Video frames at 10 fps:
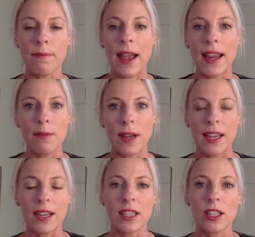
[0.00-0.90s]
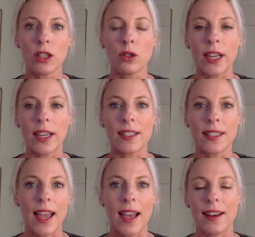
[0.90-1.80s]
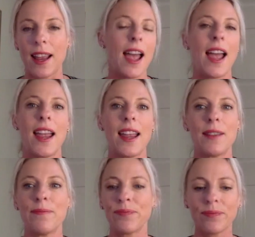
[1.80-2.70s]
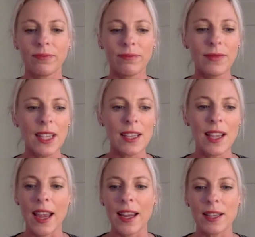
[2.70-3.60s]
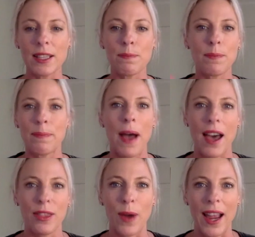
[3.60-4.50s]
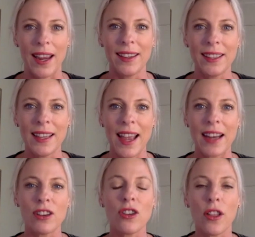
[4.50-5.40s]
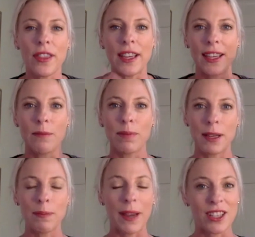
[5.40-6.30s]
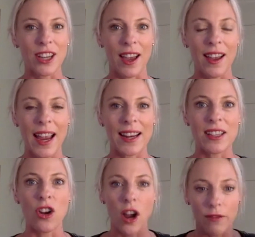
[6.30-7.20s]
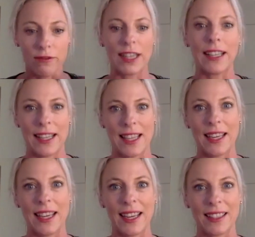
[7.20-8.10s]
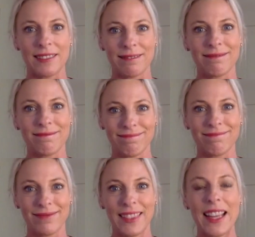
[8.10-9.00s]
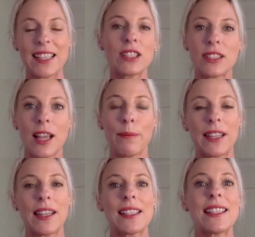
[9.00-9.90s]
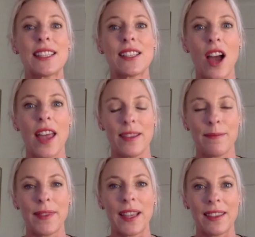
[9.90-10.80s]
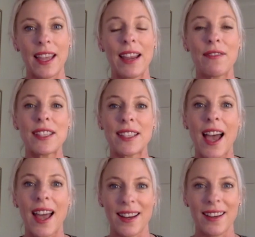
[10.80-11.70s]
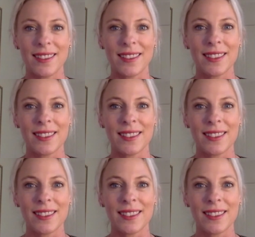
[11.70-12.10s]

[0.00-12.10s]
maybe looking down a pathway and not thinking big picture and not really thinking it's something that's inside them that they started.